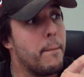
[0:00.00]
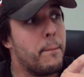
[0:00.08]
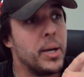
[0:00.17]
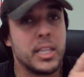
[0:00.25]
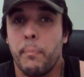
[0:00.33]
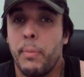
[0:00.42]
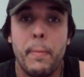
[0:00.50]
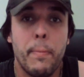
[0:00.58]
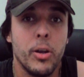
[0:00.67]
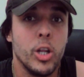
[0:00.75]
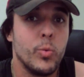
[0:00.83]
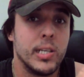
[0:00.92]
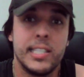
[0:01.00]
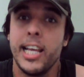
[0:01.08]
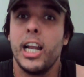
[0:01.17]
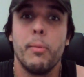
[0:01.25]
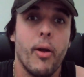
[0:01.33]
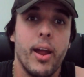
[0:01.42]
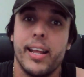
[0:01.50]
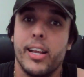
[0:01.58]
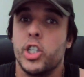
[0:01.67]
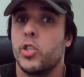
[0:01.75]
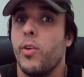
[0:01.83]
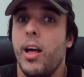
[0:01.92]
But the people who are celebrating
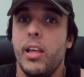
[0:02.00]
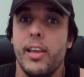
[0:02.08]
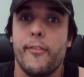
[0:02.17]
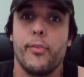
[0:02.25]
Australia